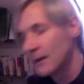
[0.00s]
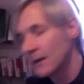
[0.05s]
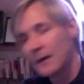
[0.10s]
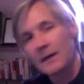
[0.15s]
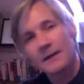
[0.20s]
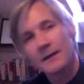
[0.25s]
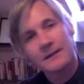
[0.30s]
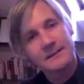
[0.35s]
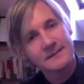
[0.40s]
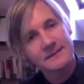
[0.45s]

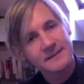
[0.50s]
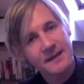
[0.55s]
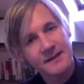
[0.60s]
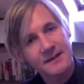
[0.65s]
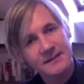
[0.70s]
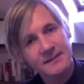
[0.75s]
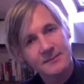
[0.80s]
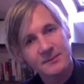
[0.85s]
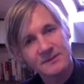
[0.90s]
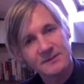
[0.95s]
Concerns
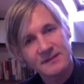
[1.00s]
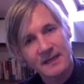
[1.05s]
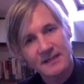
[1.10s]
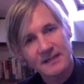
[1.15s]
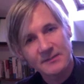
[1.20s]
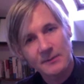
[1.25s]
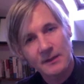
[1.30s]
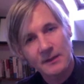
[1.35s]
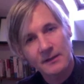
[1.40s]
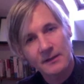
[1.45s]
about
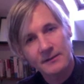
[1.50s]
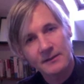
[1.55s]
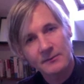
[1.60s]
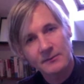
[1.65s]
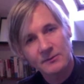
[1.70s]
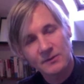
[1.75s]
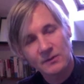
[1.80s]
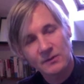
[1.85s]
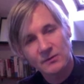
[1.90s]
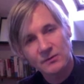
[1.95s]
sexuality was
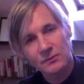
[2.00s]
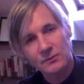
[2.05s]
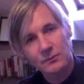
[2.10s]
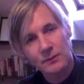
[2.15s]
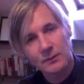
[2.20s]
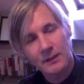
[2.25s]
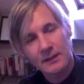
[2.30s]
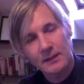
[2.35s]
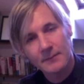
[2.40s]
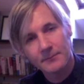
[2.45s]
also
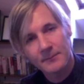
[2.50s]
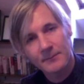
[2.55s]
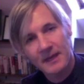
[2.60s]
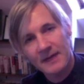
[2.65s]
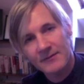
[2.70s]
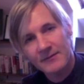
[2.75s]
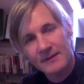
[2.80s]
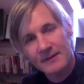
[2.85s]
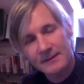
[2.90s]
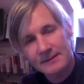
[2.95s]

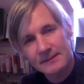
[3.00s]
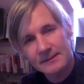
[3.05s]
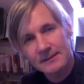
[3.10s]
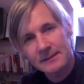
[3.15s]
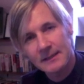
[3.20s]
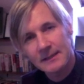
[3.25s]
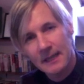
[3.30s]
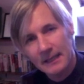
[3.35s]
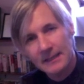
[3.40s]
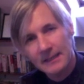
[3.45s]
evidence.
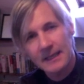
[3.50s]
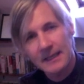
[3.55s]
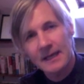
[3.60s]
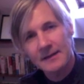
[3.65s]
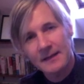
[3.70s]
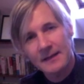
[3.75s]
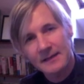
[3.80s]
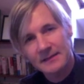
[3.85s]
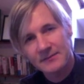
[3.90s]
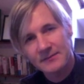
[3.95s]
And again,
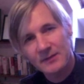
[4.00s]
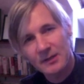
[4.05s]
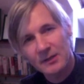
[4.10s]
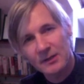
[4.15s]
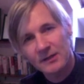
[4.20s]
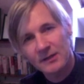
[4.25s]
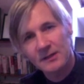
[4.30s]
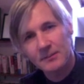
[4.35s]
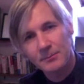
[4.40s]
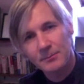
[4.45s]
that's if you look at
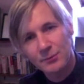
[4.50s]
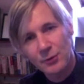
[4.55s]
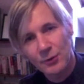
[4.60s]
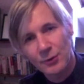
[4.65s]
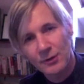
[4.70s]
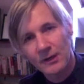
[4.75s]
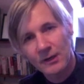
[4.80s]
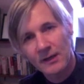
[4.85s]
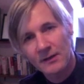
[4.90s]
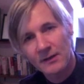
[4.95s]
the broader
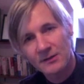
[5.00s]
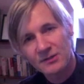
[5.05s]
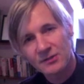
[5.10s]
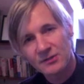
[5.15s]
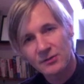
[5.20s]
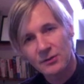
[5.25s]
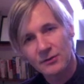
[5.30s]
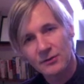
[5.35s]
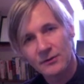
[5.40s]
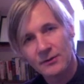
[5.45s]
literature
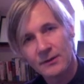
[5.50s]
on